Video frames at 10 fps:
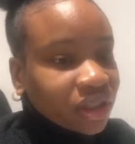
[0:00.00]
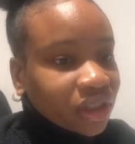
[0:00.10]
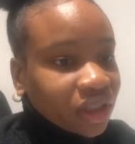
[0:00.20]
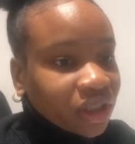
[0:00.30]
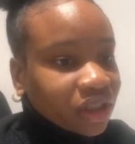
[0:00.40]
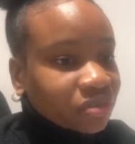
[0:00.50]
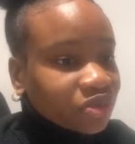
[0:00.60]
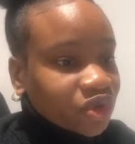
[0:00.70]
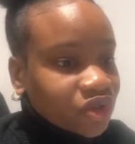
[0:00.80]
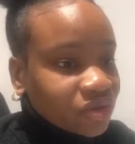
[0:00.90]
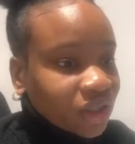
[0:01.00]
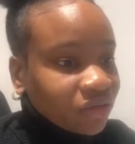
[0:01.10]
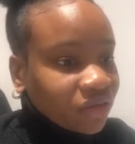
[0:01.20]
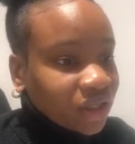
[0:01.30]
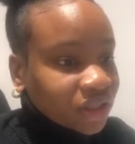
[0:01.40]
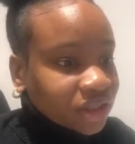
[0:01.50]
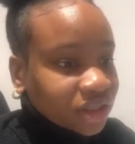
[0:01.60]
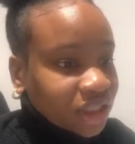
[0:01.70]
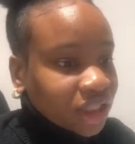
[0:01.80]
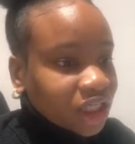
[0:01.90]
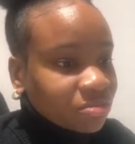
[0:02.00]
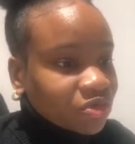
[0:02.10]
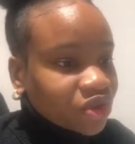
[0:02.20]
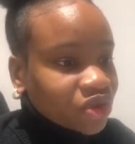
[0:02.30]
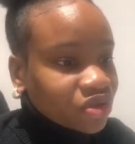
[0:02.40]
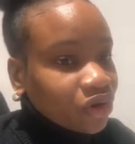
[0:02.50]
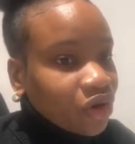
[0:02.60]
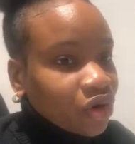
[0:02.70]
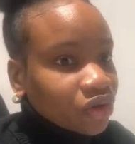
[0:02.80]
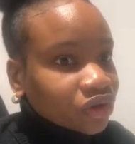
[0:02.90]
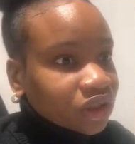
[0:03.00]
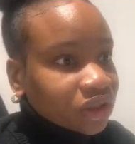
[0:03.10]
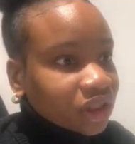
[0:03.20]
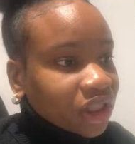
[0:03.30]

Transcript: and I'm going to add that, and I'm going to call the